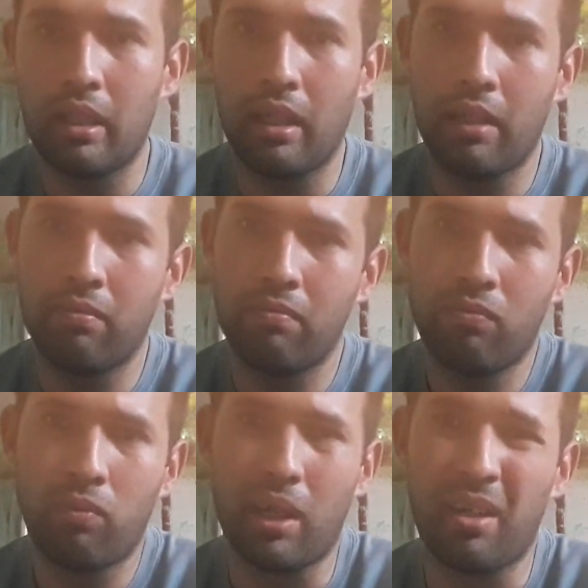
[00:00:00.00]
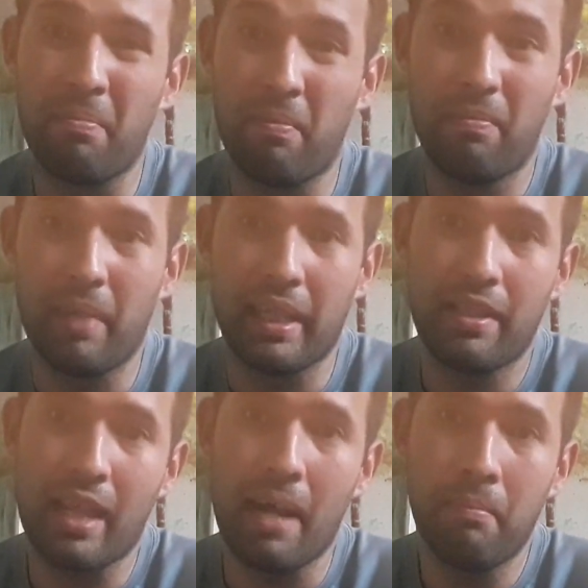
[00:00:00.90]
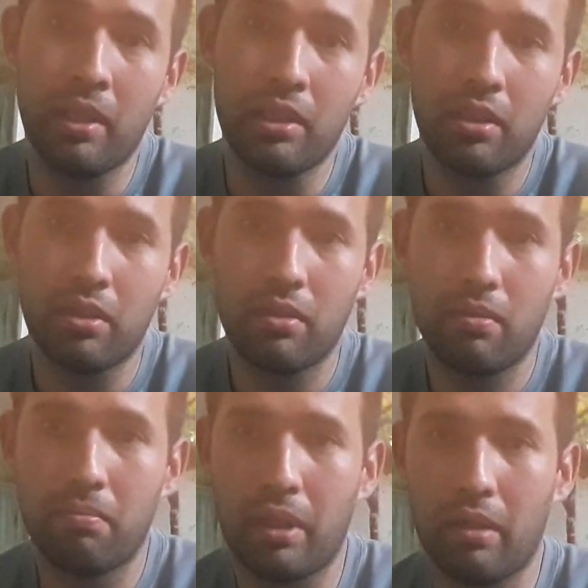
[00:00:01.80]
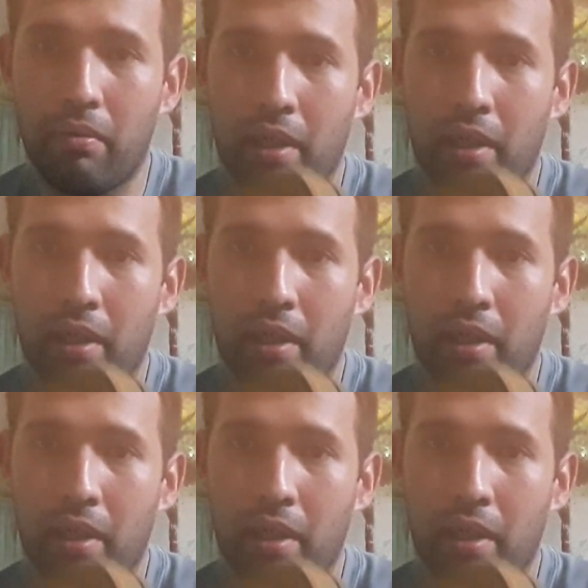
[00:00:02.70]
I don't wear them like that much, but when